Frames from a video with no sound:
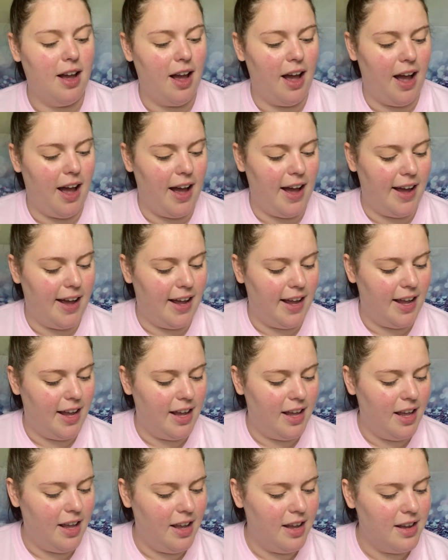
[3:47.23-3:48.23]

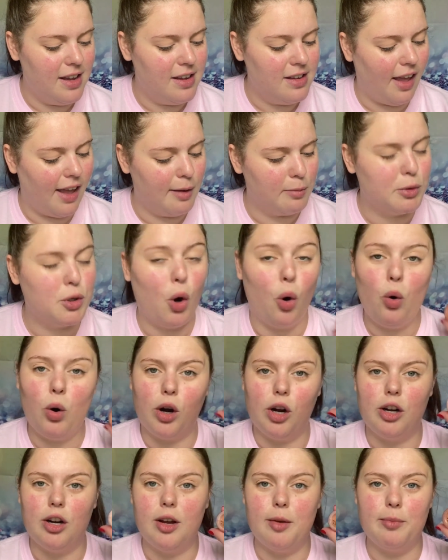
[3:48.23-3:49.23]
I am
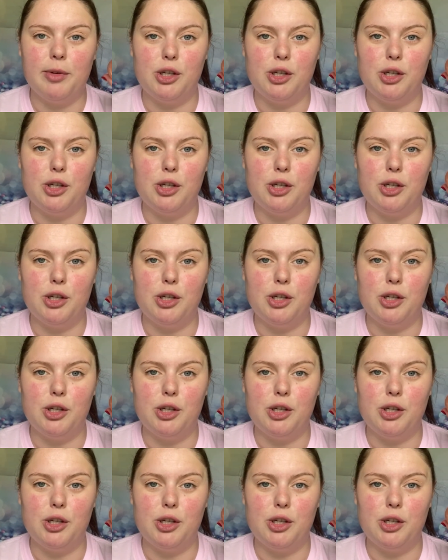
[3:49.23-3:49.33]
torn